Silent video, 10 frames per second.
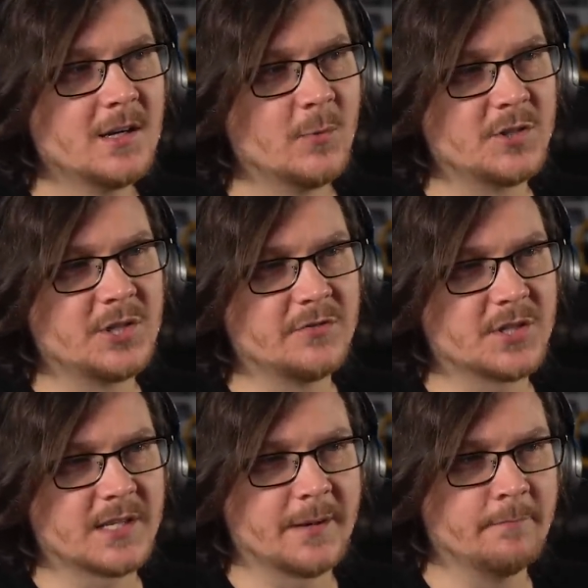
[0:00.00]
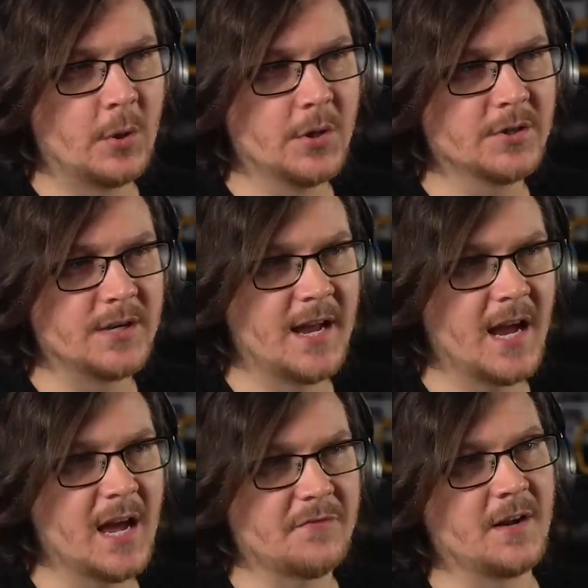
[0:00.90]
Was she just like boiled in
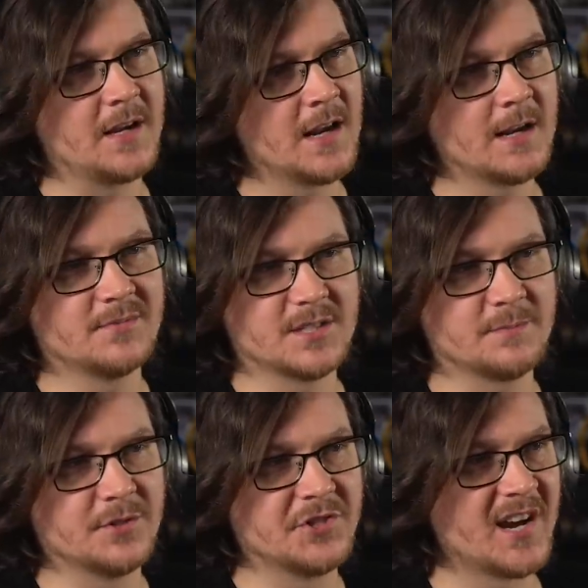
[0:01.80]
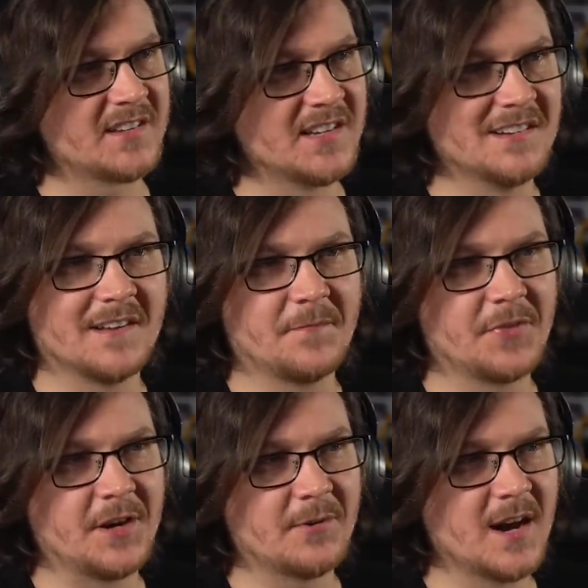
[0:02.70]
half? Again, I'm just projecting,
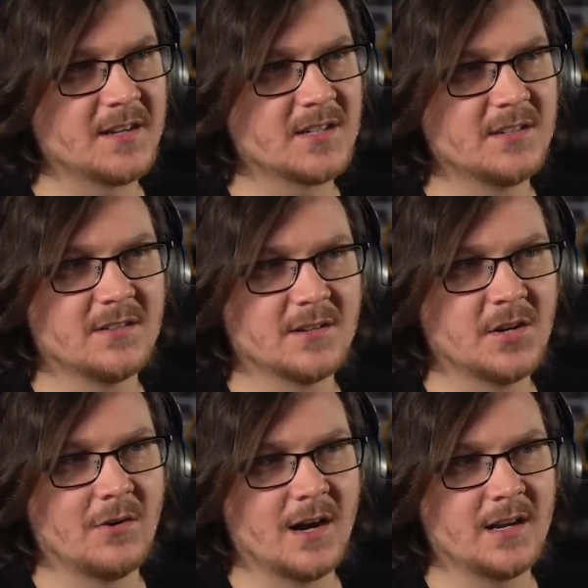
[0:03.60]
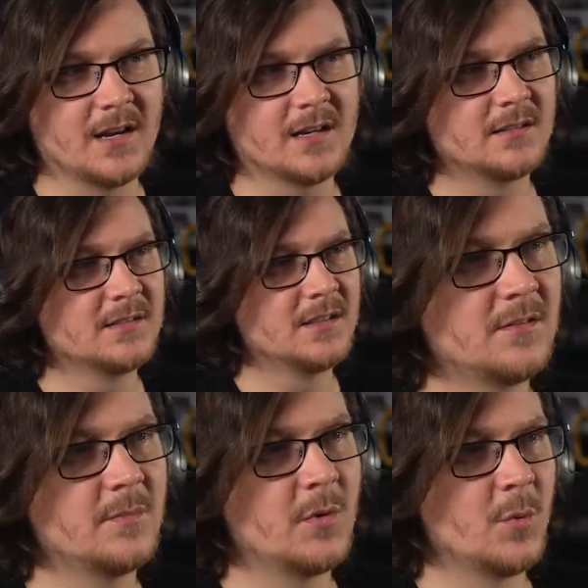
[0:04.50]
theorizing. No idea,
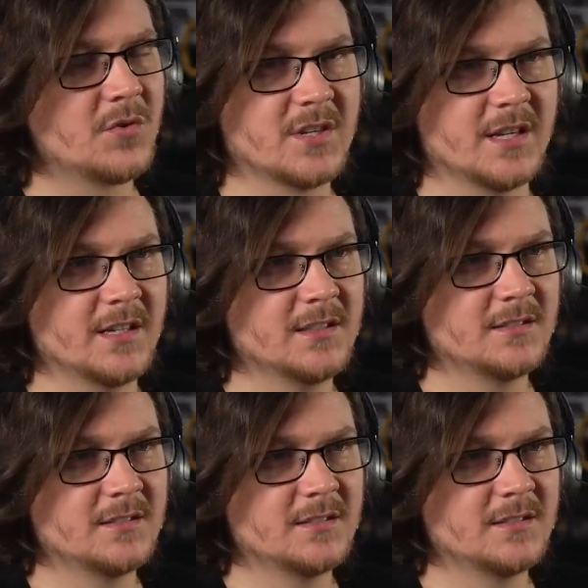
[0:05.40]
but we'll see.